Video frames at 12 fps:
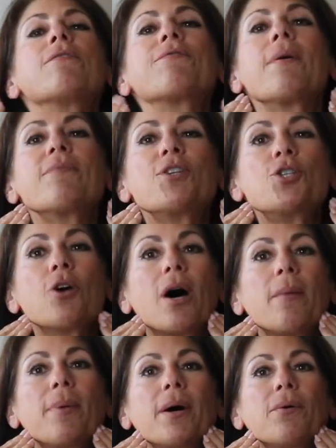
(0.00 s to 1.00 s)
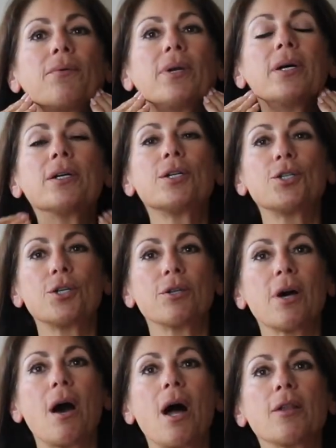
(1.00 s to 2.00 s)
from the jawbone to the
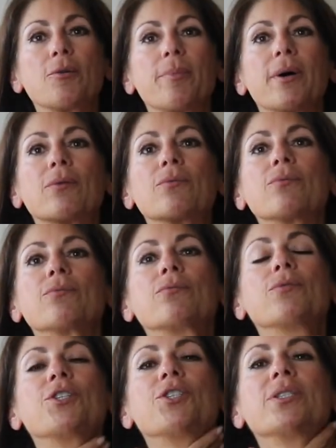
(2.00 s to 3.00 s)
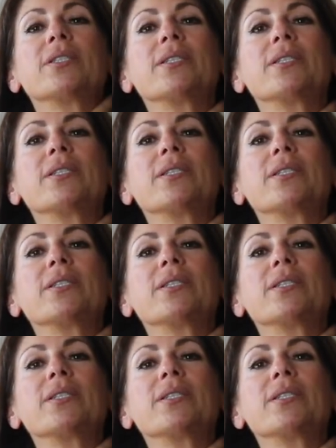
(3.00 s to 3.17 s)
collarbone, which is